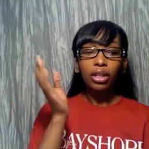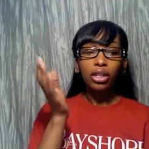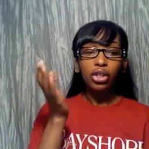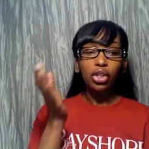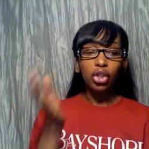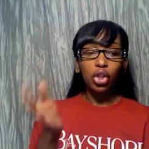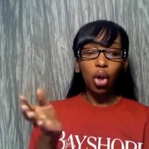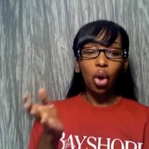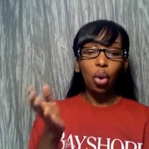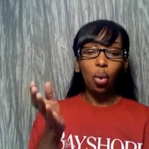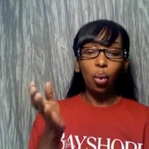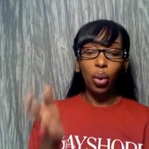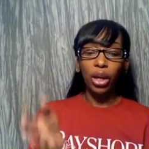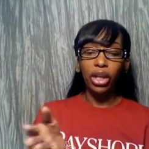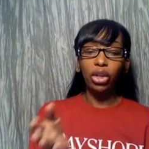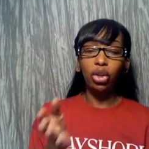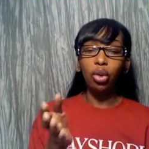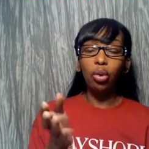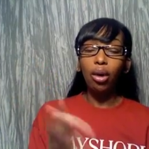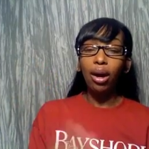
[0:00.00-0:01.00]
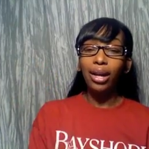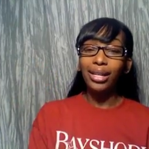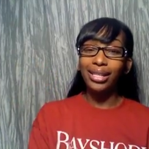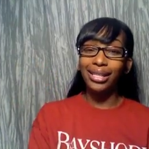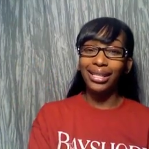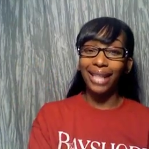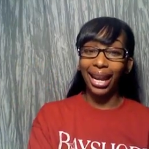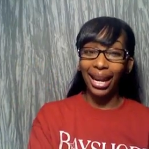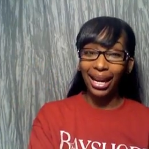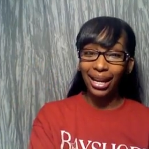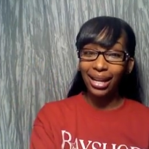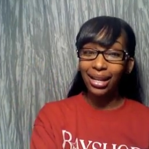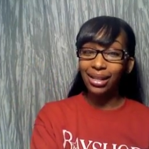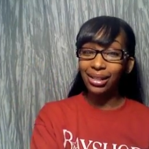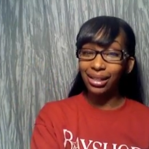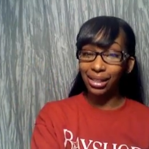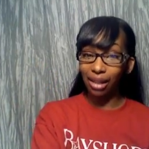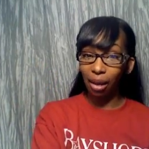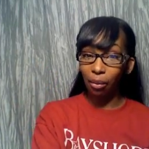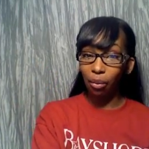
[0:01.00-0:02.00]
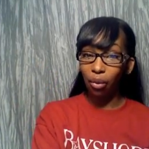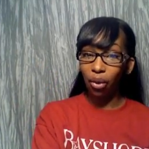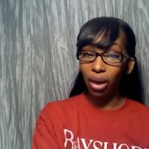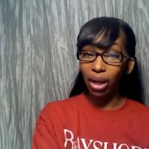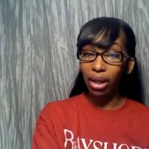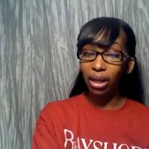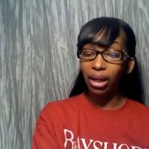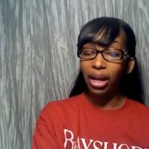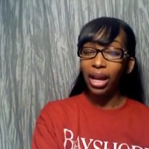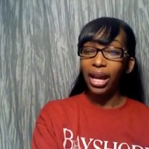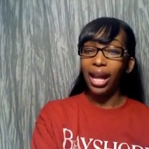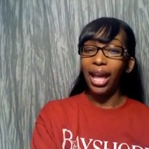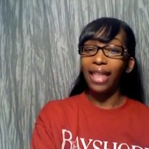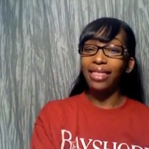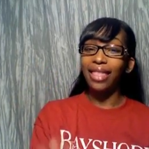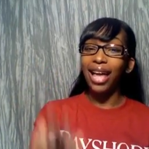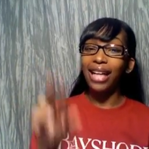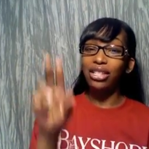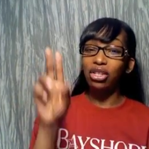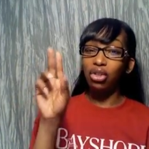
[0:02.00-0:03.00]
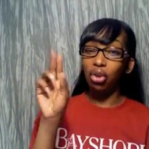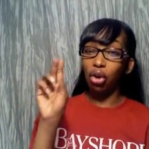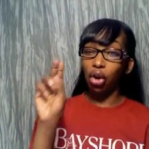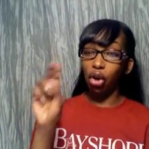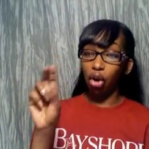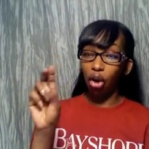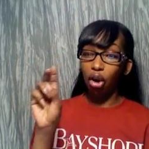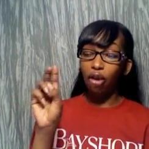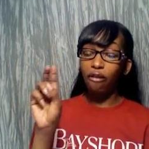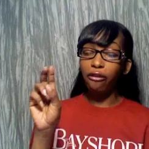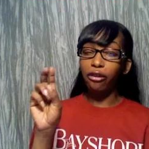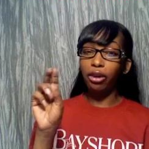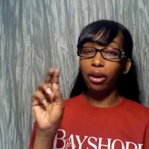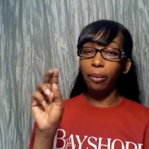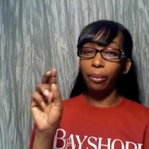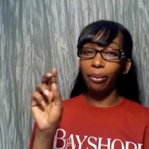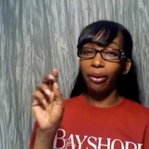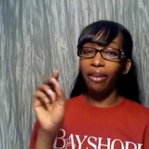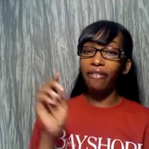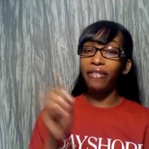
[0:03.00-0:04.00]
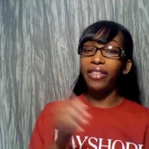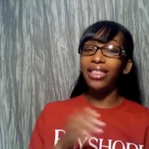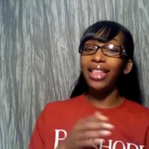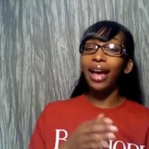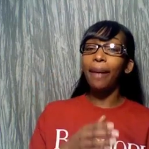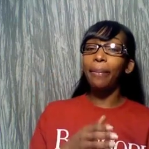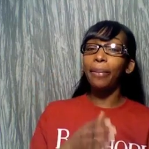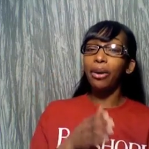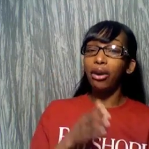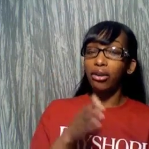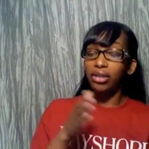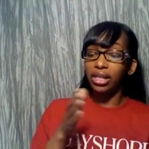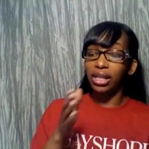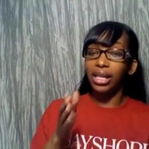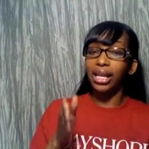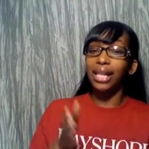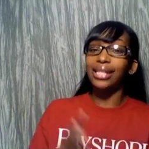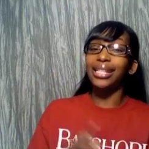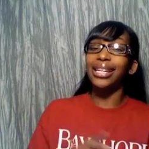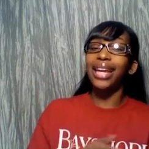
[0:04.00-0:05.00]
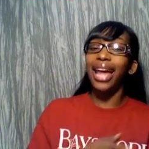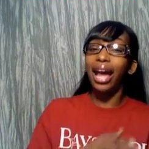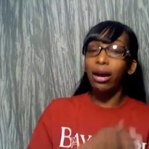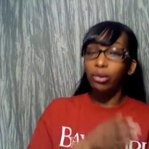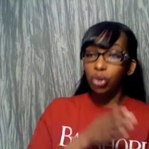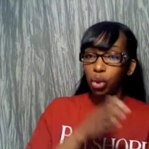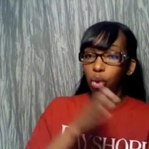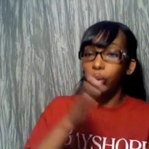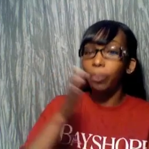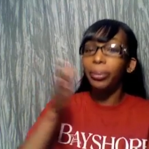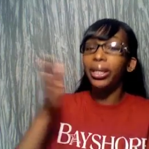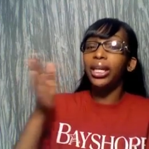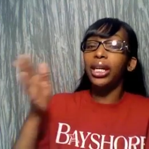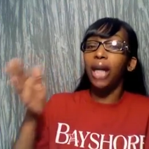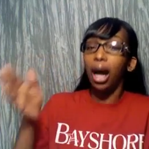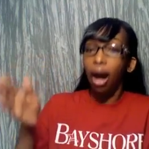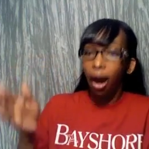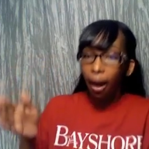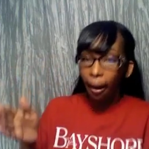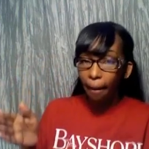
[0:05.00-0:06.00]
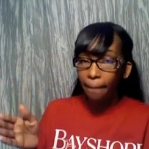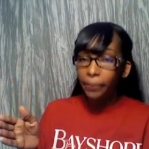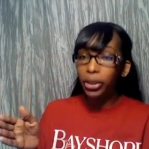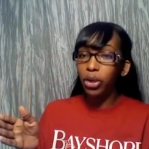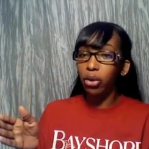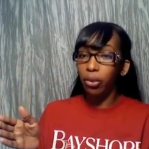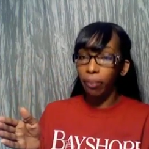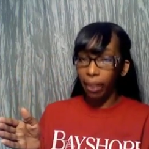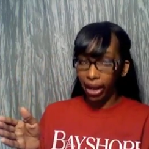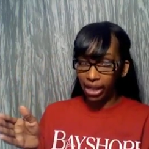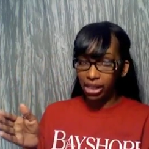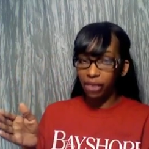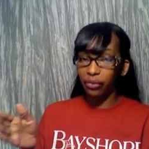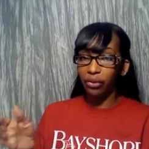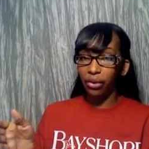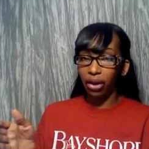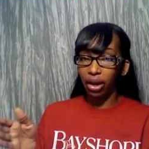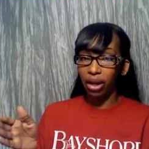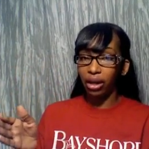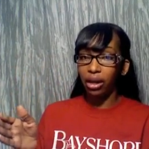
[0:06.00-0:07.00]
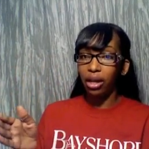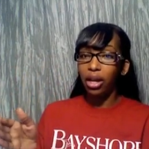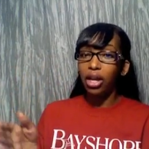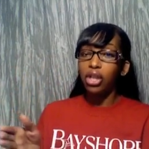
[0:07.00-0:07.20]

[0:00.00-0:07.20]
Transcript: So when you are dating someone and that's your girlfriend or boyfriend, that person is now to become your best friend.